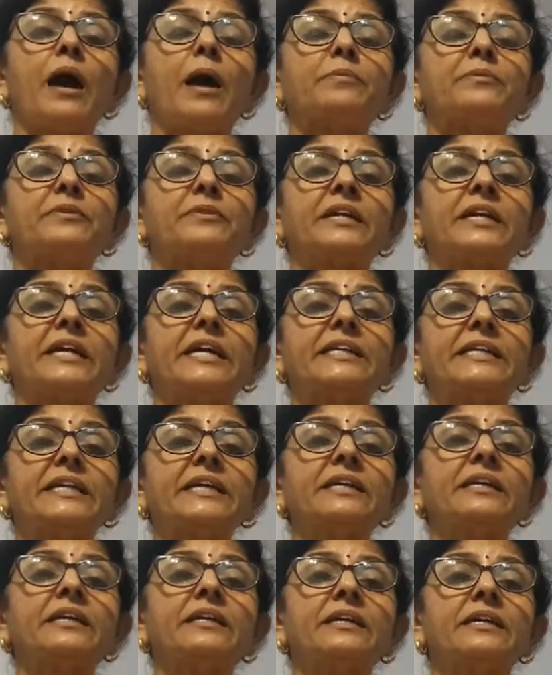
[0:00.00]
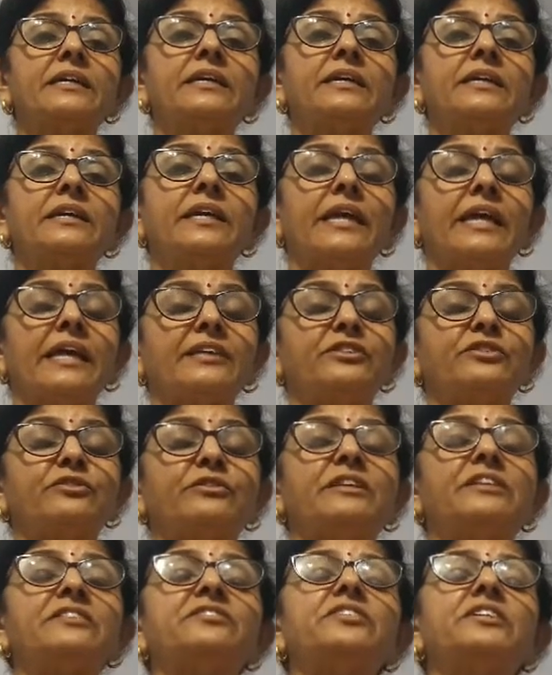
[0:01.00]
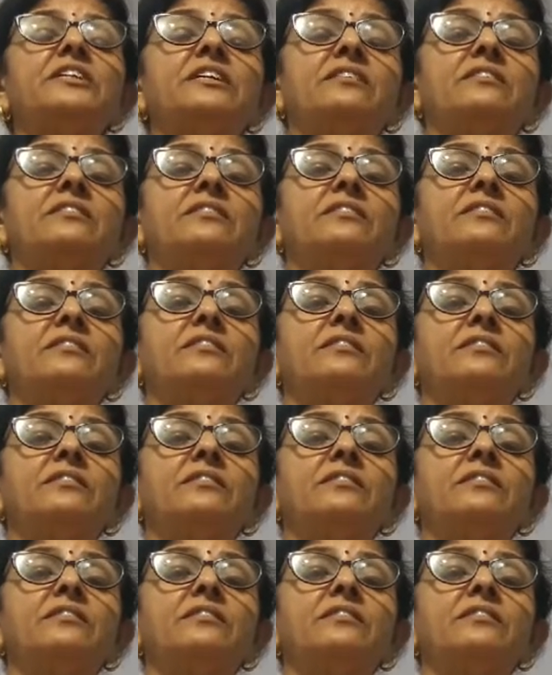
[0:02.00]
after getting education.